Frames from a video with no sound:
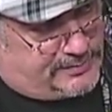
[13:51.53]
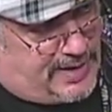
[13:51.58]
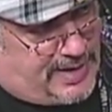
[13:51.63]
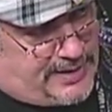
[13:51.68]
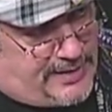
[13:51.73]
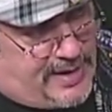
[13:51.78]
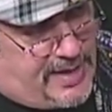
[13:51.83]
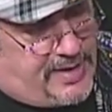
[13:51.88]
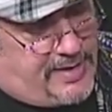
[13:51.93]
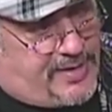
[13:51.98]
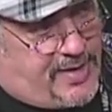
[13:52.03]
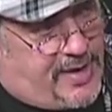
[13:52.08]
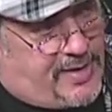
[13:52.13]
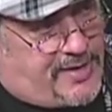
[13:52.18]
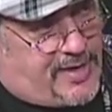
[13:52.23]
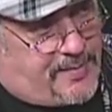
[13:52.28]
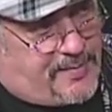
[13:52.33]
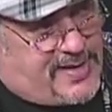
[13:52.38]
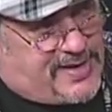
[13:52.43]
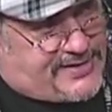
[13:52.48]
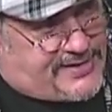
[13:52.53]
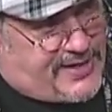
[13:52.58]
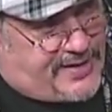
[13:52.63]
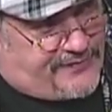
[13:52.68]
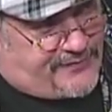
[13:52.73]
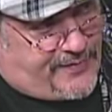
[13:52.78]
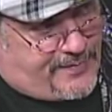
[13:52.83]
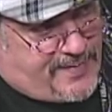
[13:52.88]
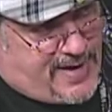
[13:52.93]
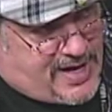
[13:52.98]
But okay, it, the, the
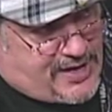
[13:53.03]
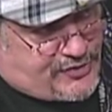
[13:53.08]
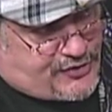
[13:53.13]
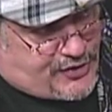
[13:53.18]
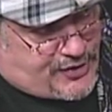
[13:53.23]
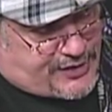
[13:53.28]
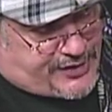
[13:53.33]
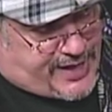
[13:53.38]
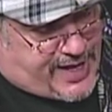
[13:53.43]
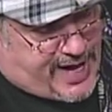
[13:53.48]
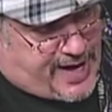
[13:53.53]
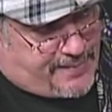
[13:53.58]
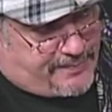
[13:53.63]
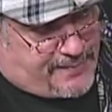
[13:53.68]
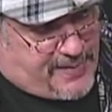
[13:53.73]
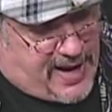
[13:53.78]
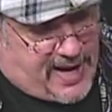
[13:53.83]
misinformation campaign.